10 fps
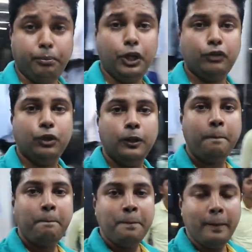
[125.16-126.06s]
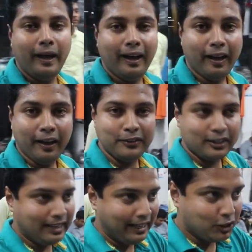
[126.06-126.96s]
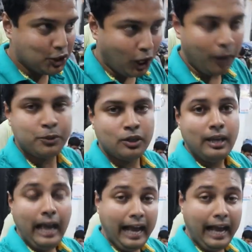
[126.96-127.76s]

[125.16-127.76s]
a beautiful uh, just like shops,